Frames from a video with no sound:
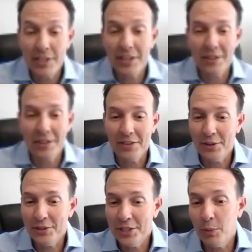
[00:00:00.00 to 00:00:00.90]
that the
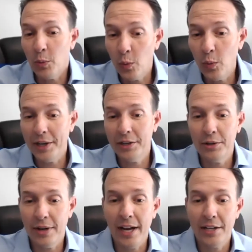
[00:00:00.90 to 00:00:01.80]
third tip, when you're
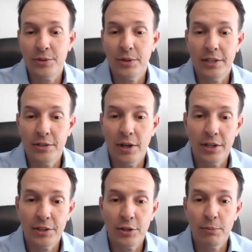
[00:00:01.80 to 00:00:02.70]
actually
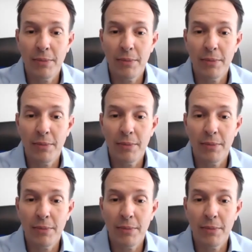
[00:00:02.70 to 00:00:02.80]
talking to them,